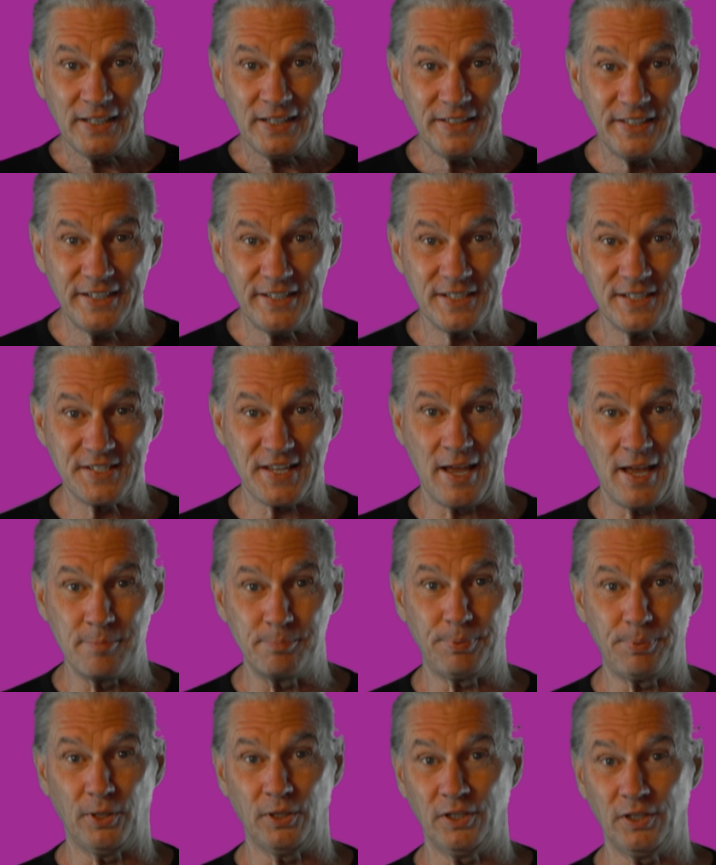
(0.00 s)
The
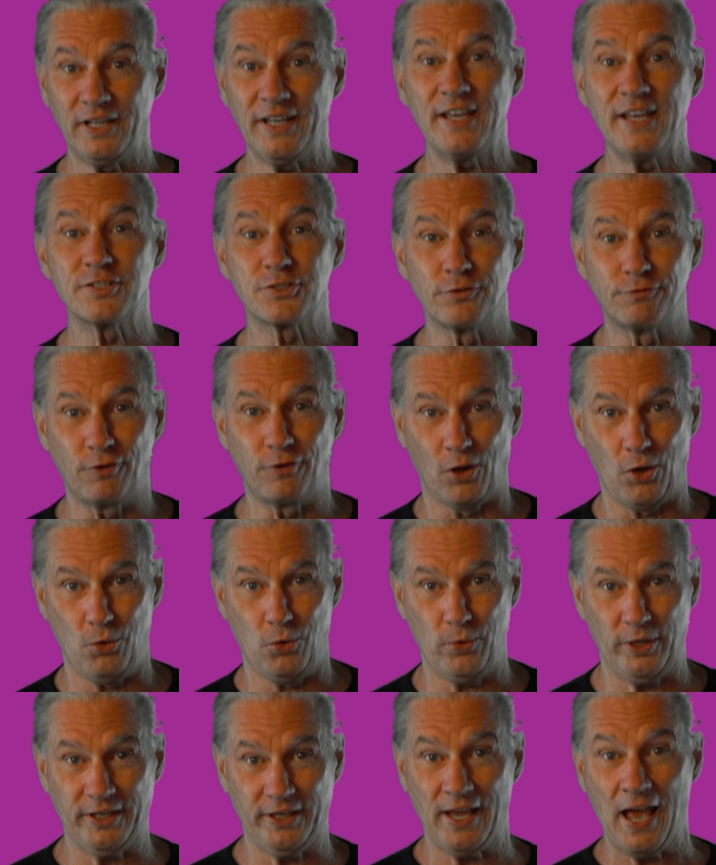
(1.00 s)
example is the
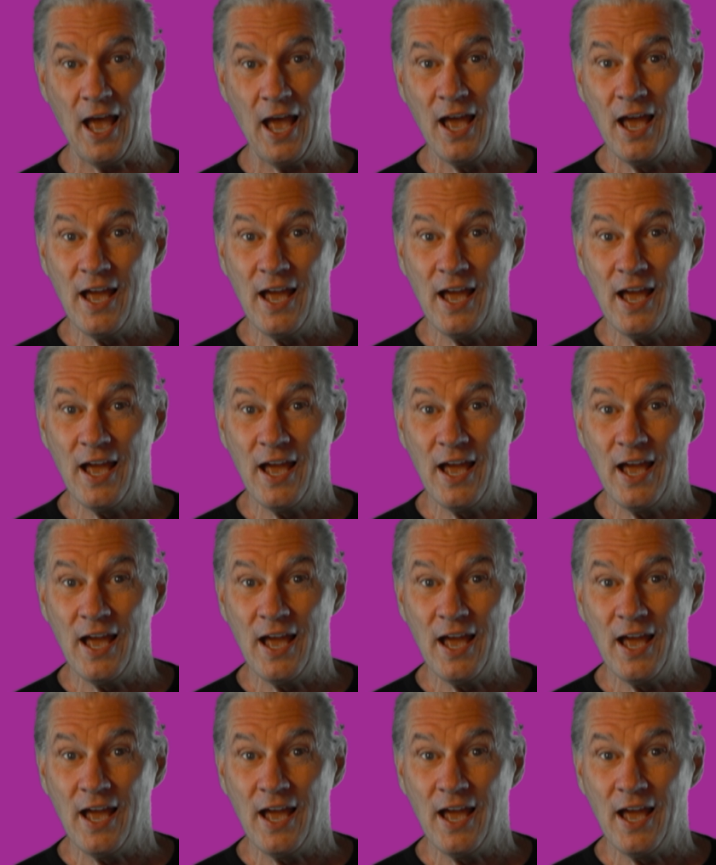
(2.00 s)
following.